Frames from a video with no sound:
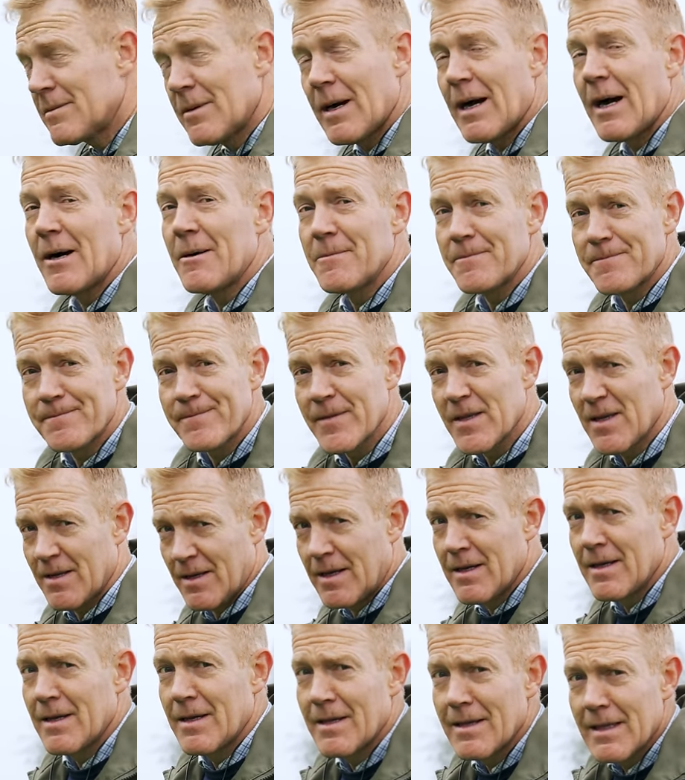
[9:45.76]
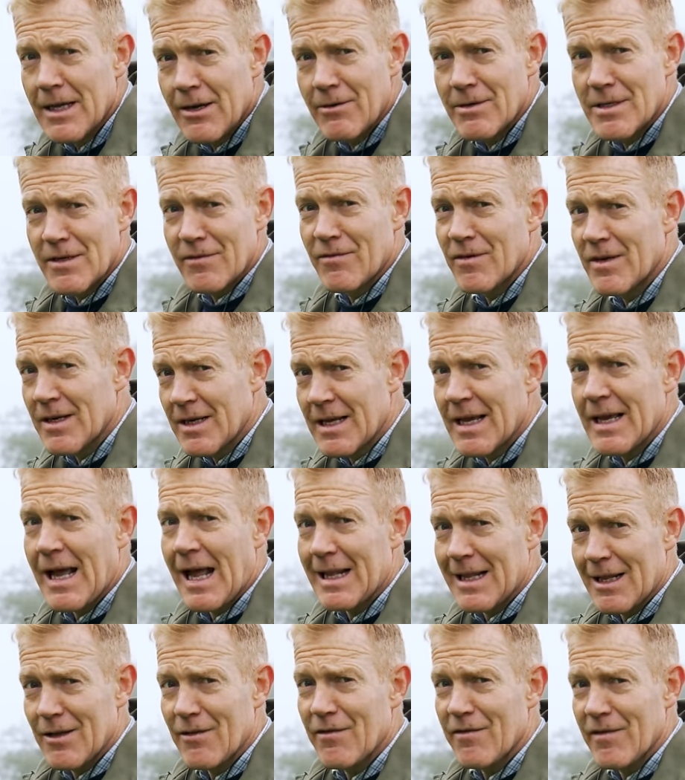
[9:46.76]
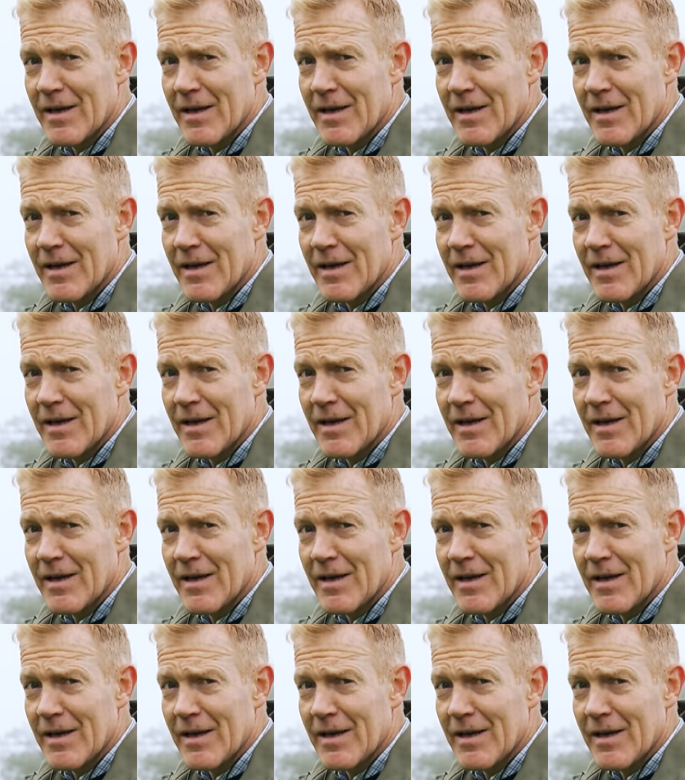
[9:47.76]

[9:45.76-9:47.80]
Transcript: well, they're a different kettle of